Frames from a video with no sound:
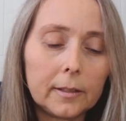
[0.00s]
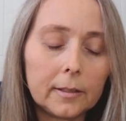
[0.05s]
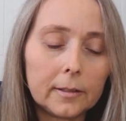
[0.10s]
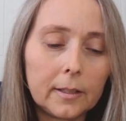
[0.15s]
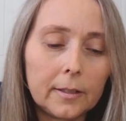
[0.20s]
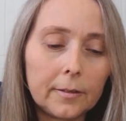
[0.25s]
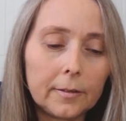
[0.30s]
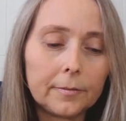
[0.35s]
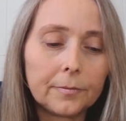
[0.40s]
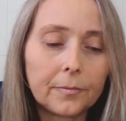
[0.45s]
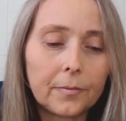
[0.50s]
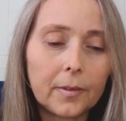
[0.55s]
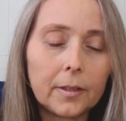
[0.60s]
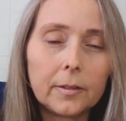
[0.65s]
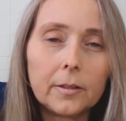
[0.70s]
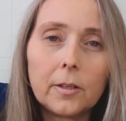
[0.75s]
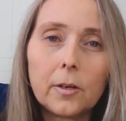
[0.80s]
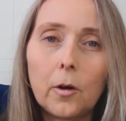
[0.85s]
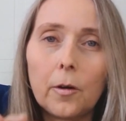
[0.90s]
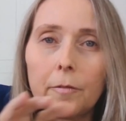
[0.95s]

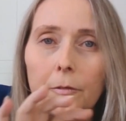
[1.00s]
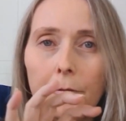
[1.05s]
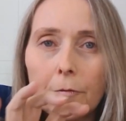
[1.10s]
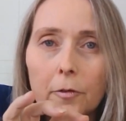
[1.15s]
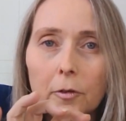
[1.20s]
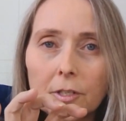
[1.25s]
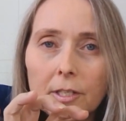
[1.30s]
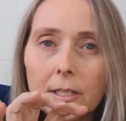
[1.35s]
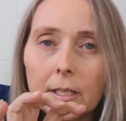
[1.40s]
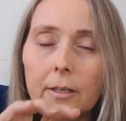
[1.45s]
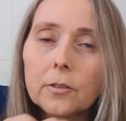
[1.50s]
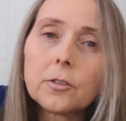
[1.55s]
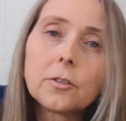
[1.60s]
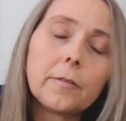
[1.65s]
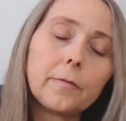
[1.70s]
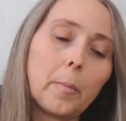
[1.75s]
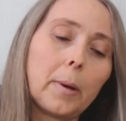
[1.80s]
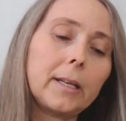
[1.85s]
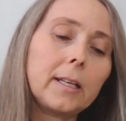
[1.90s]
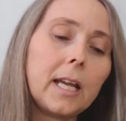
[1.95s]
the first letters
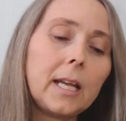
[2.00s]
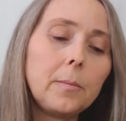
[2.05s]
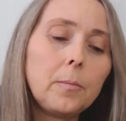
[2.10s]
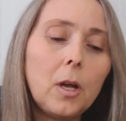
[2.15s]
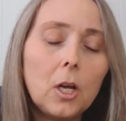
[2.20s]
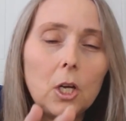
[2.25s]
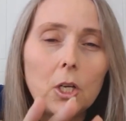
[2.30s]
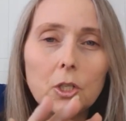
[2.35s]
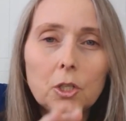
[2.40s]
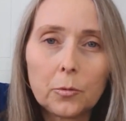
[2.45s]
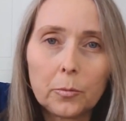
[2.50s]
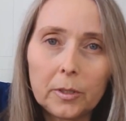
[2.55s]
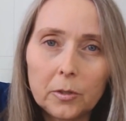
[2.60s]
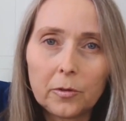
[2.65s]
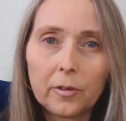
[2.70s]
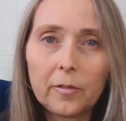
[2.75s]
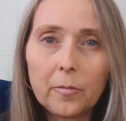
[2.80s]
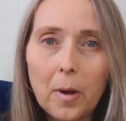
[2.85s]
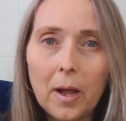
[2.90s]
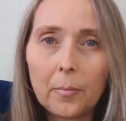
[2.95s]
of my name to
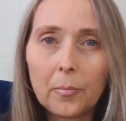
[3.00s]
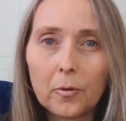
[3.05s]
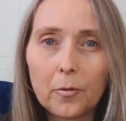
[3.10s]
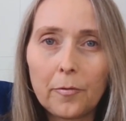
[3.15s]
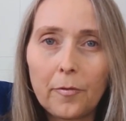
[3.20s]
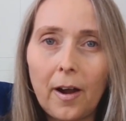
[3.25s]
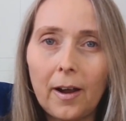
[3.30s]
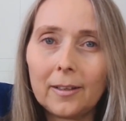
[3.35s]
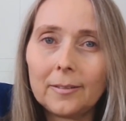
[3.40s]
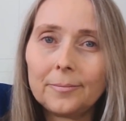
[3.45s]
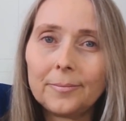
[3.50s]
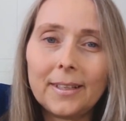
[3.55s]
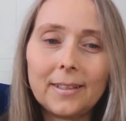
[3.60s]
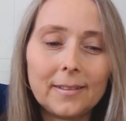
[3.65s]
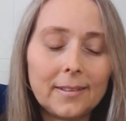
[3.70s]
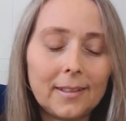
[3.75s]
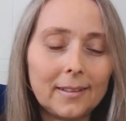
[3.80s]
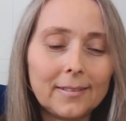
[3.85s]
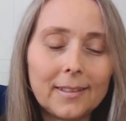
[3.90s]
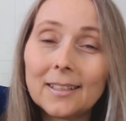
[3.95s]
retrieve my profile,
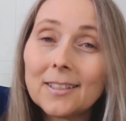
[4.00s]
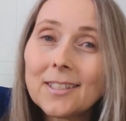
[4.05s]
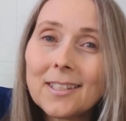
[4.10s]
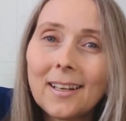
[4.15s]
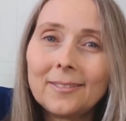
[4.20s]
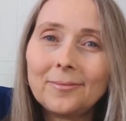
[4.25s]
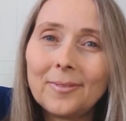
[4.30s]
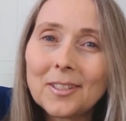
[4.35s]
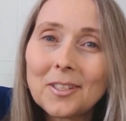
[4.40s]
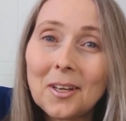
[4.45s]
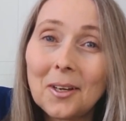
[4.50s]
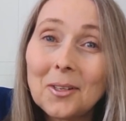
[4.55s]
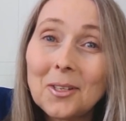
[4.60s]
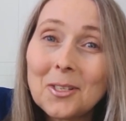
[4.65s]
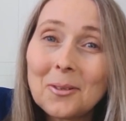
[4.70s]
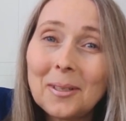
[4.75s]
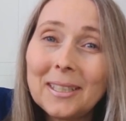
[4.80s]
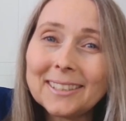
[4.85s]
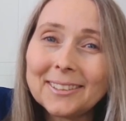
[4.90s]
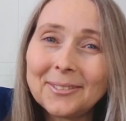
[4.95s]
and that's how you
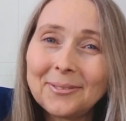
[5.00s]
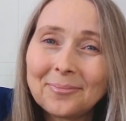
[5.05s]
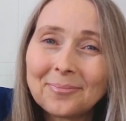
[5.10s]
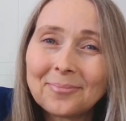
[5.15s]
do it.